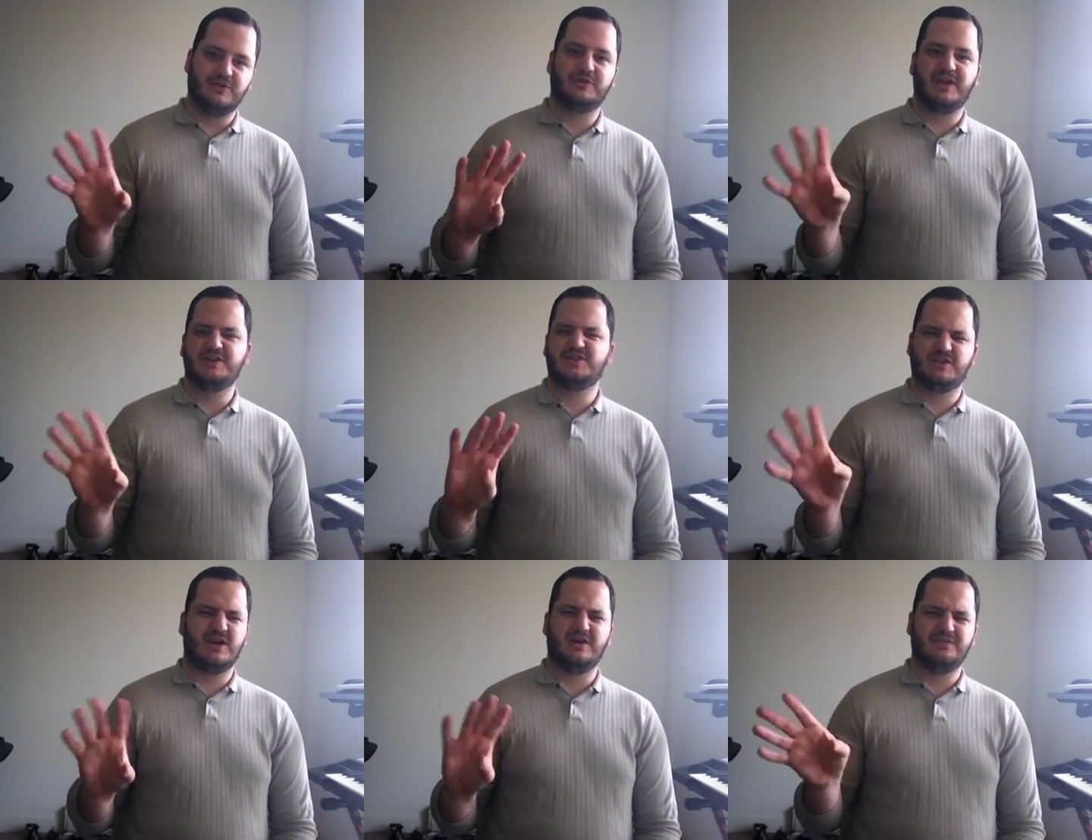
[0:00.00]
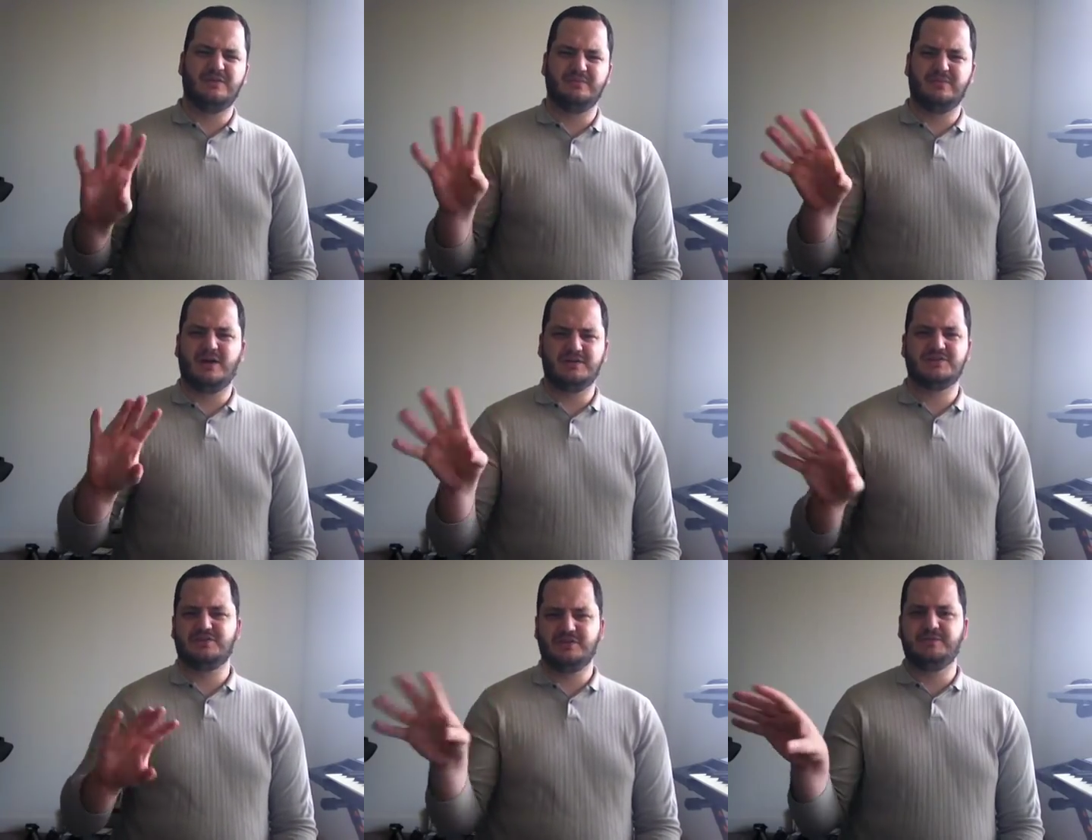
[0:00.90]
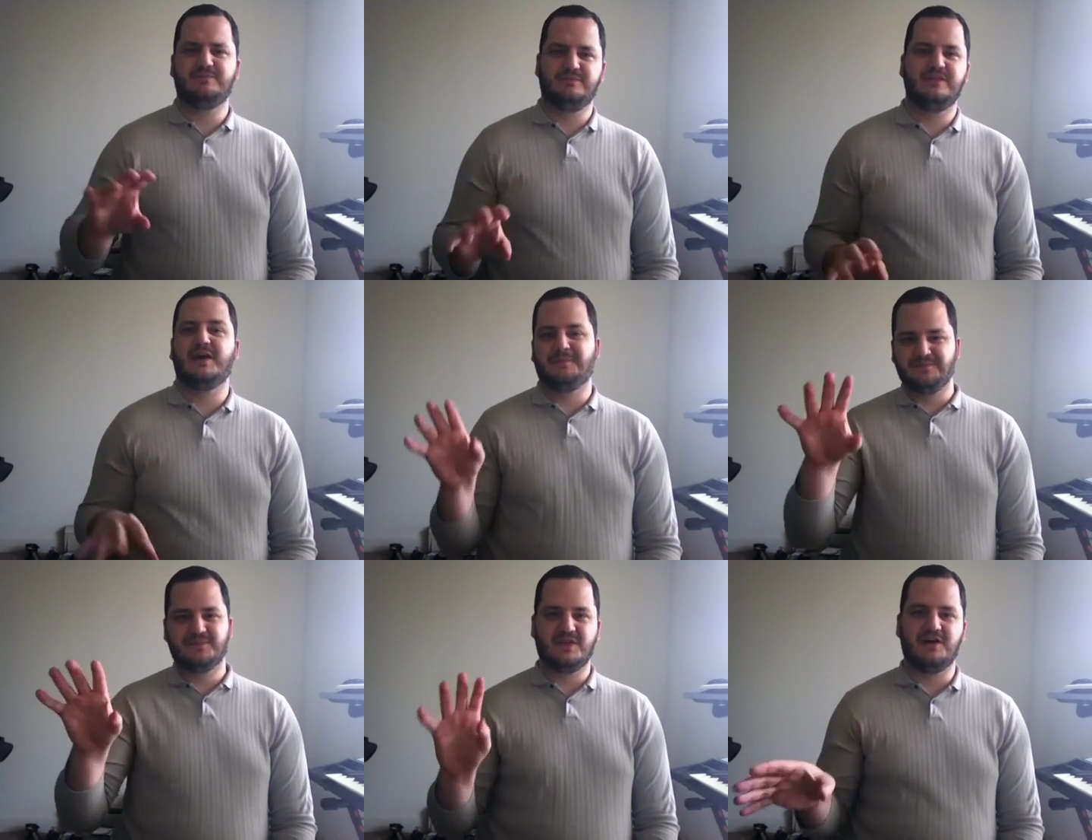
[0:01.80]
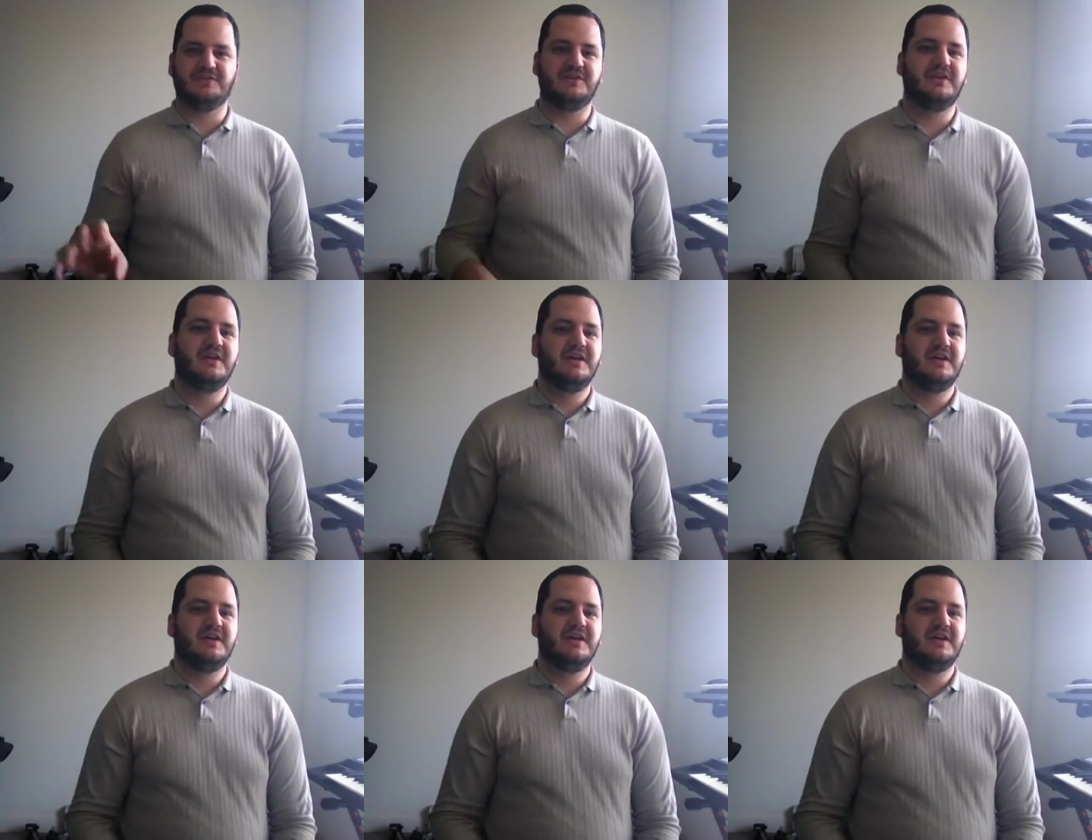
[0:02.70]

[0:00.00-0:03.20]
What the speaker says: location, convent, monastery, convent.